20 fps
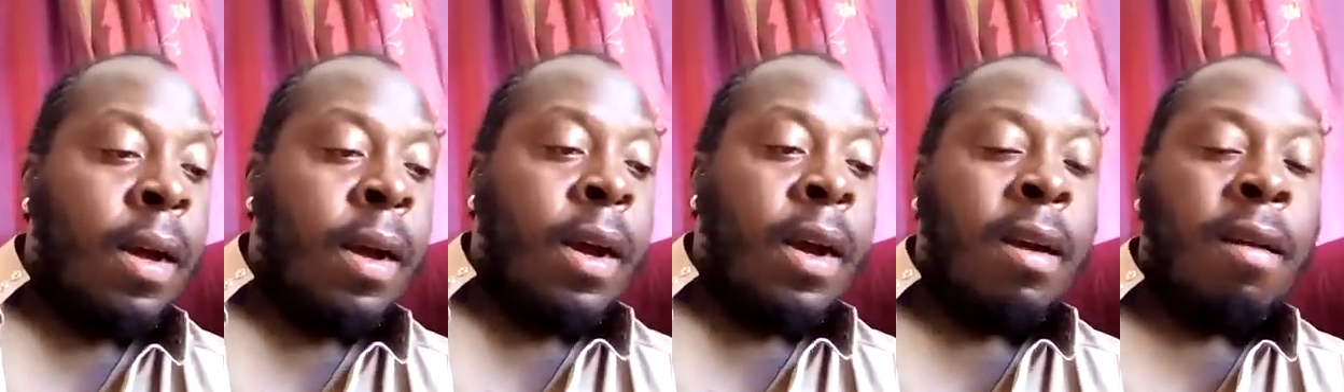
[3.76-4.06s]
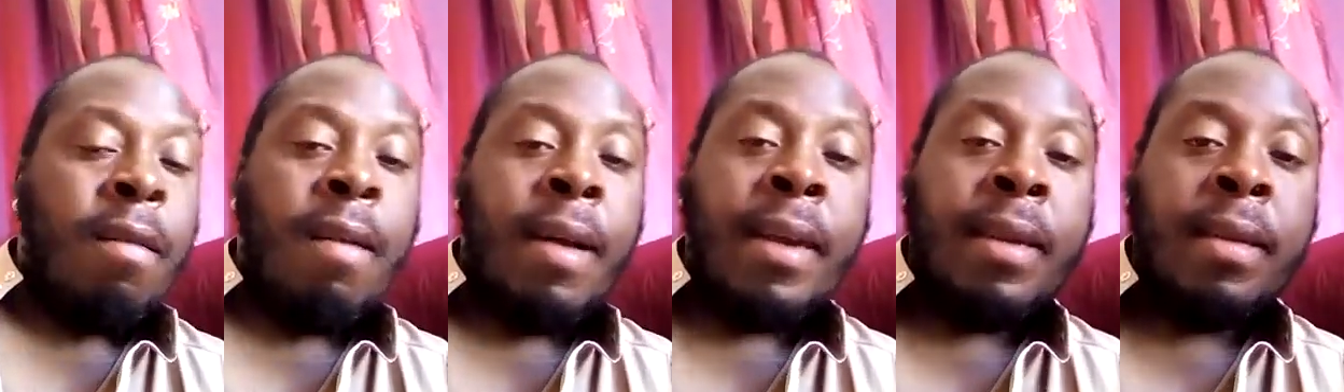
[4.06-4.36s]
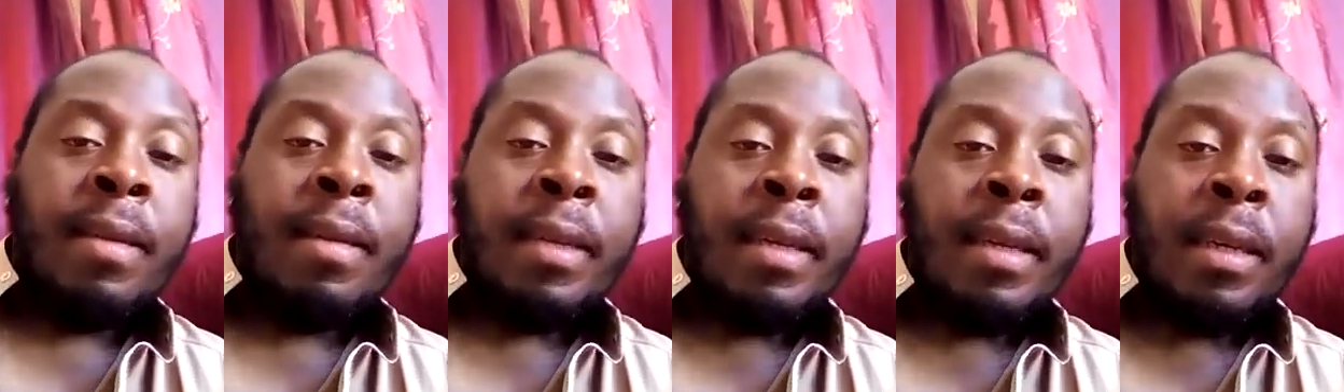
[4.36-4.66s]
All right,
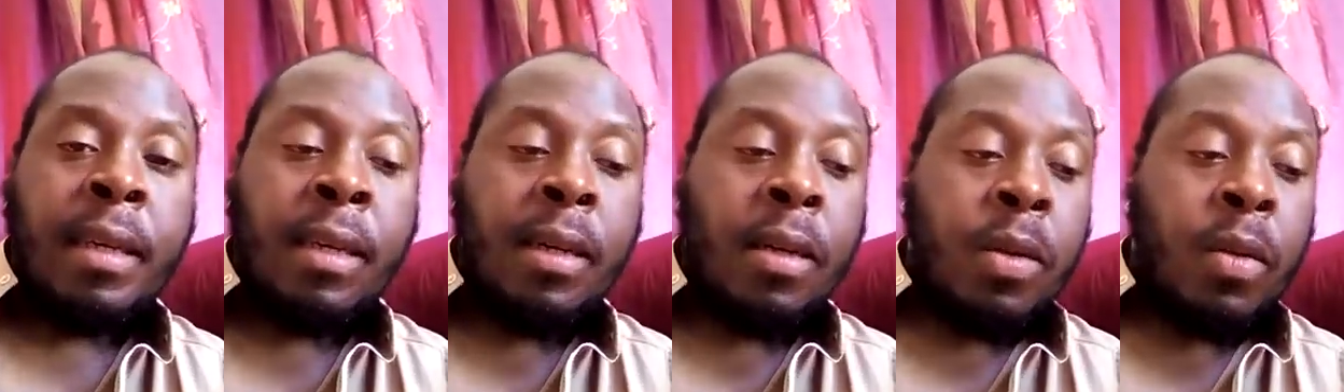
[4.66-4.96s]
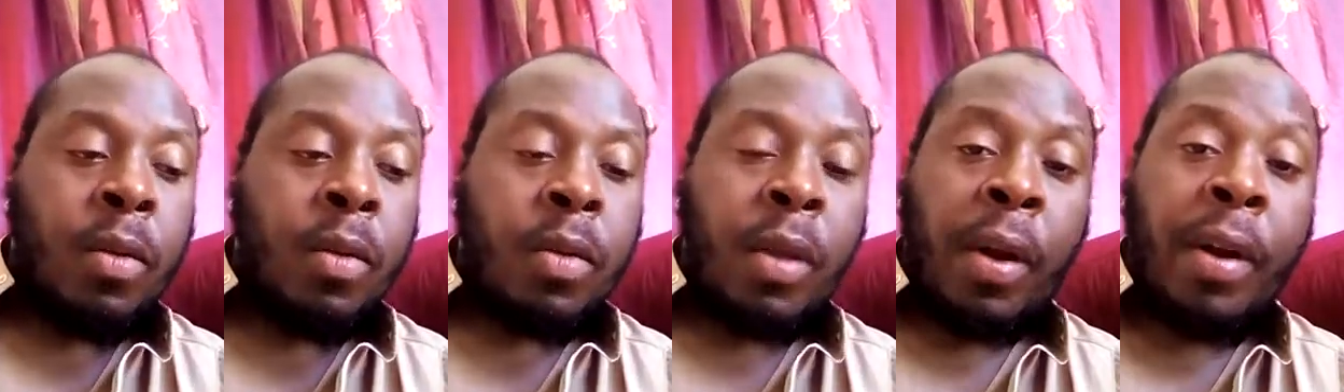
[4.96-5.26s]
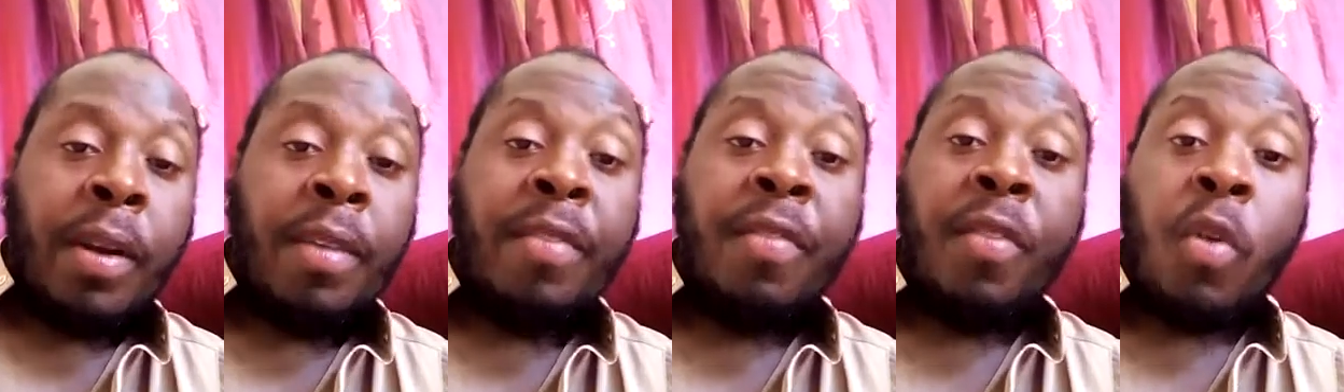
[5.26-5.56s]
Ezekiel
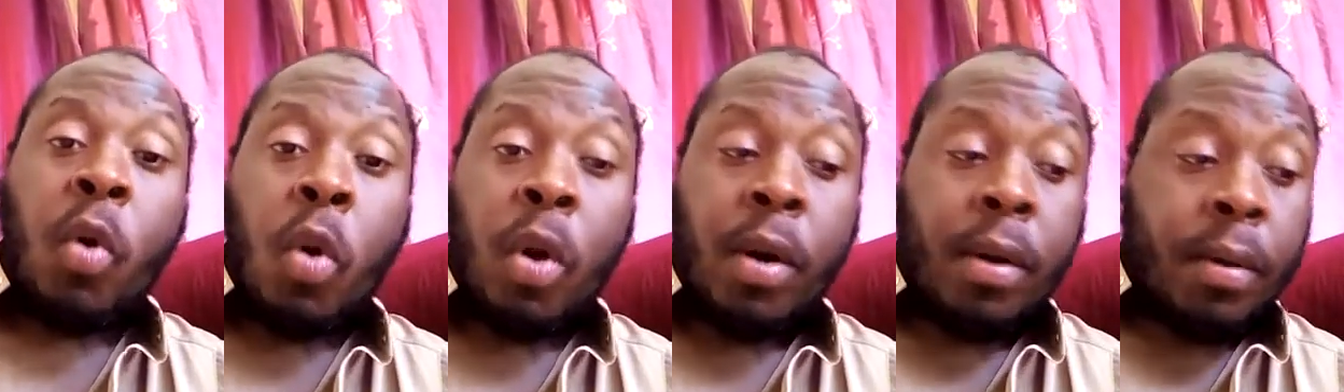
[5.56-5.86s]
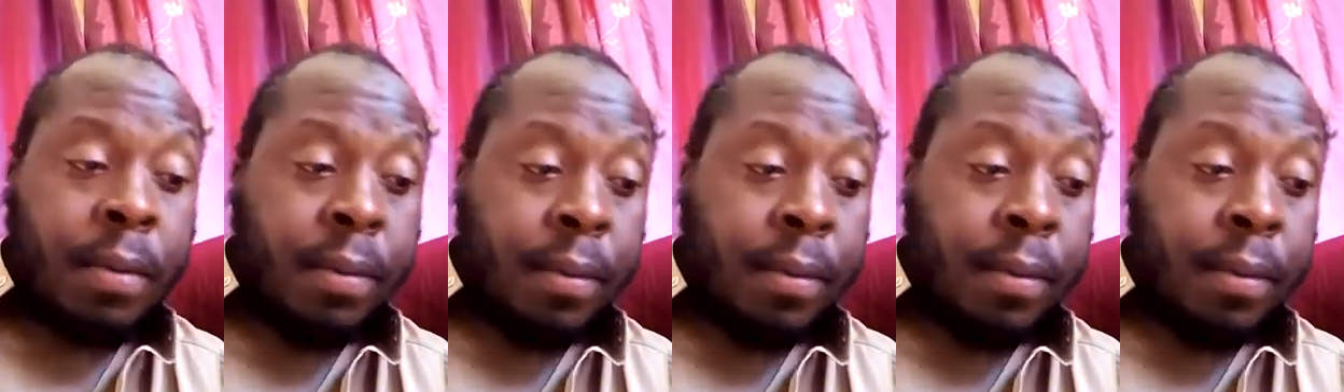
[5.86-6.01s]
34.